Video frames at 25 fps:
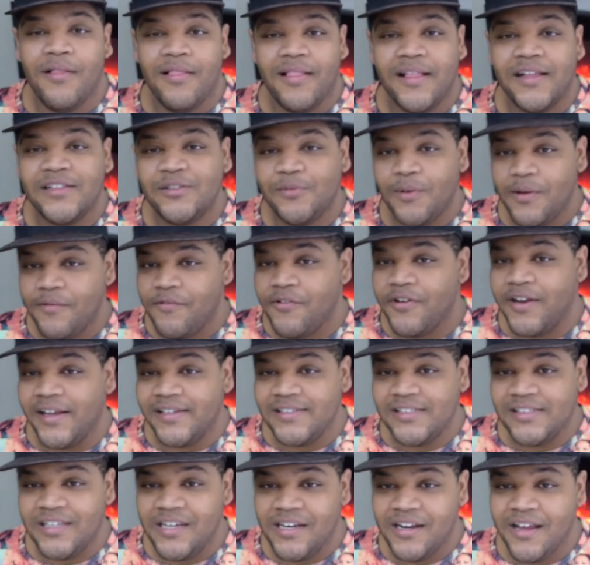let's wait for
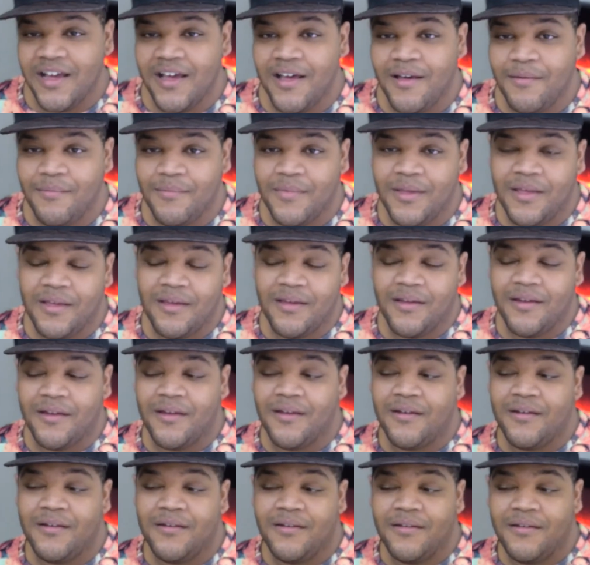Destiny to come
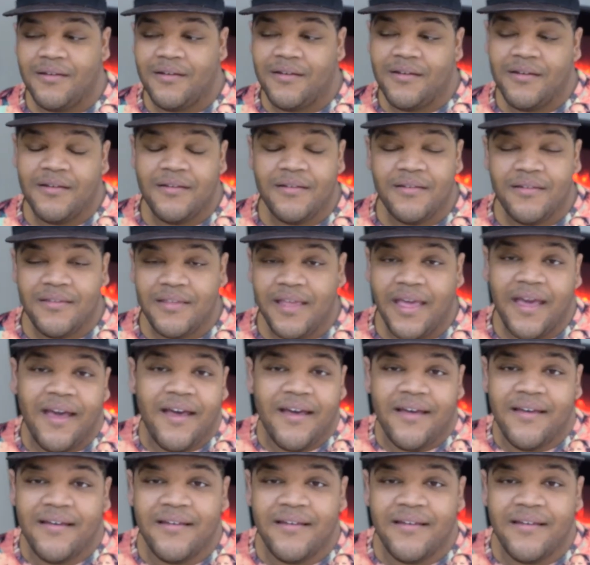and yeah.